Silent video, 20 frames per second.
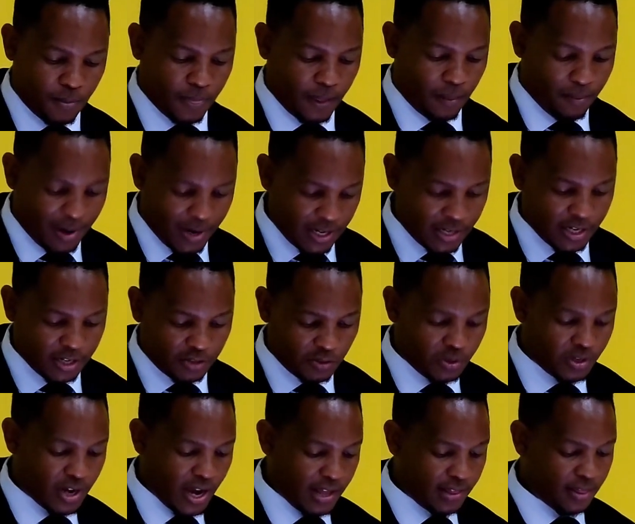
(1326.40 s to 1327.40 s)
But it does
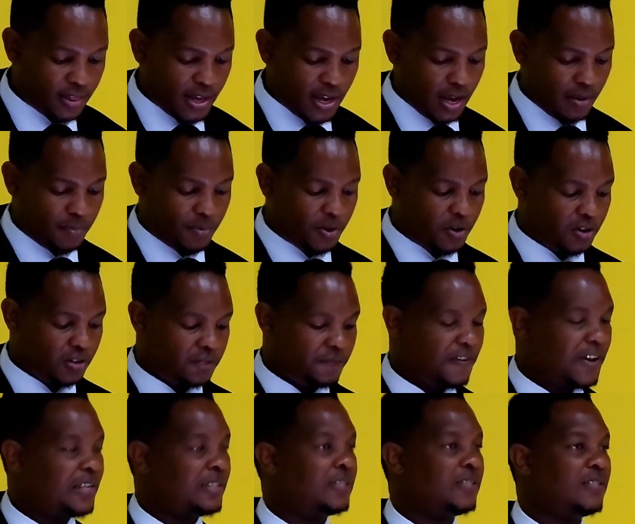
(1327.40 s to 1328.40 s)
not end there because
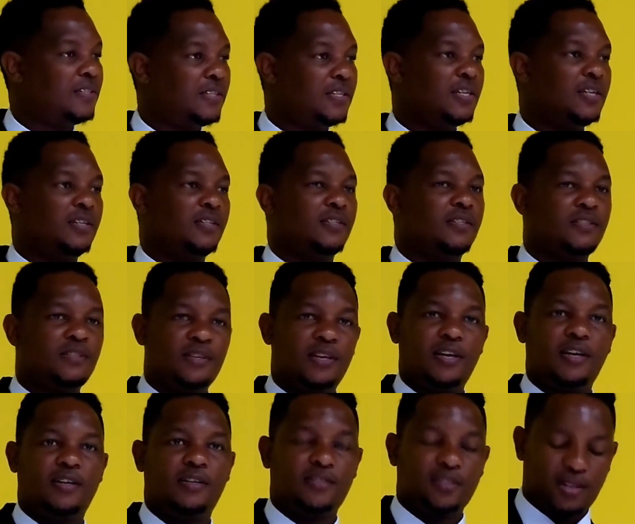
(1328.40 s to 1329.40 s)
verse 6
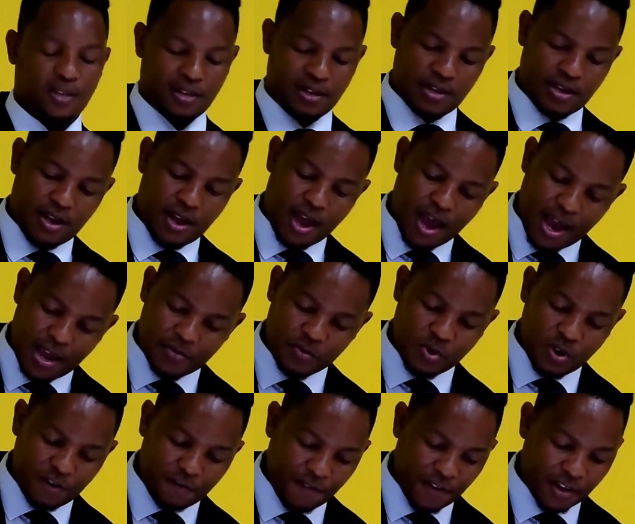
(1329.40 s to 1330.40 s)
says, And we
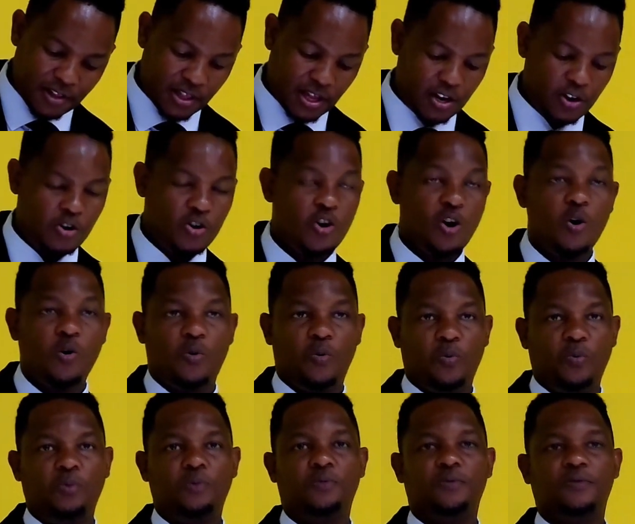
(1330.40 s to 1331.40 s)
further know
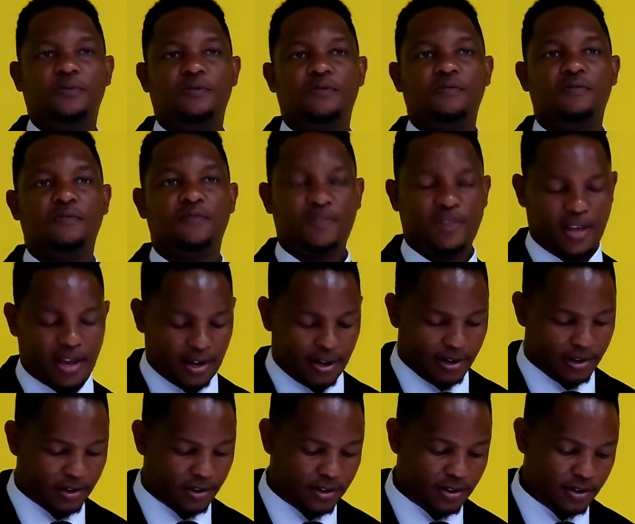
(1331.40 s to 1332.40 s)
then
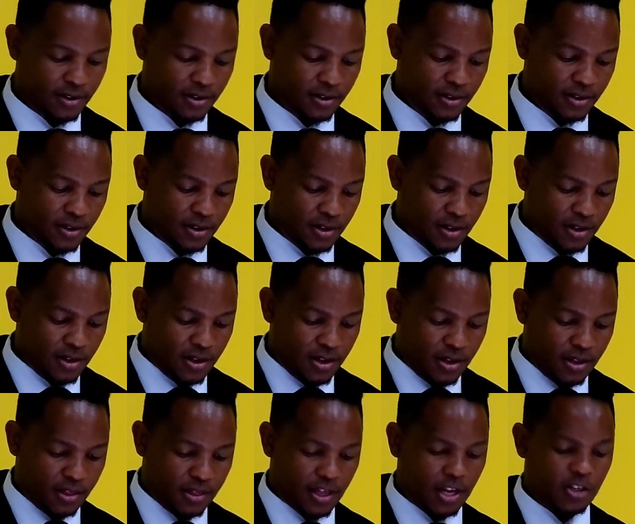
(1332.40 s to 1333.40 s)

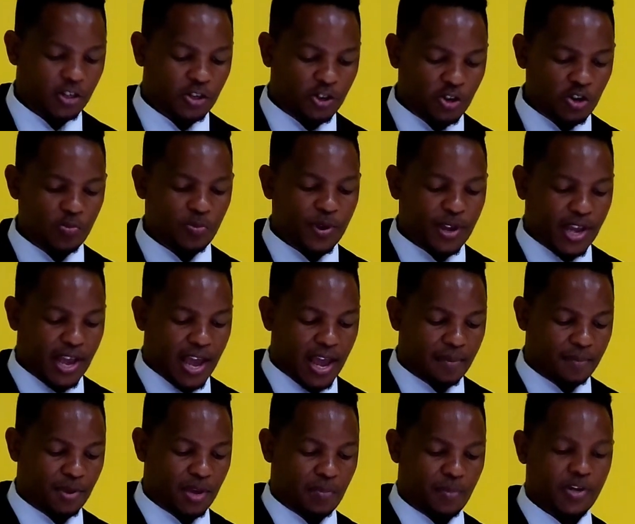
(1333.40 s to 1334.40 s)
that you
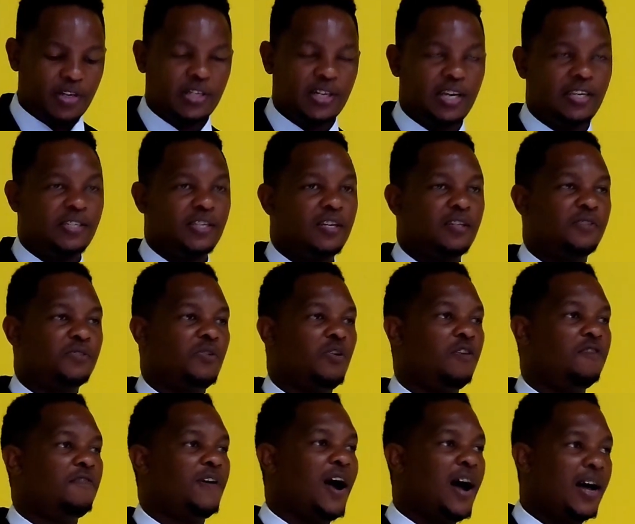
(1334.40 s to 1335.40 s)
became imitators
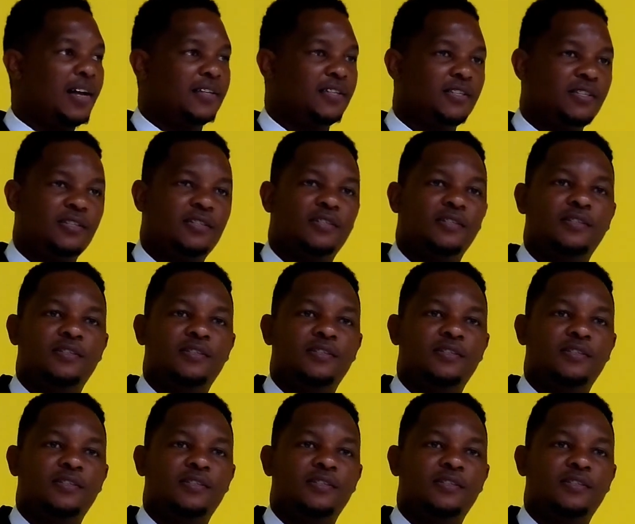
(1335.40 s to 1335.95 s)
of us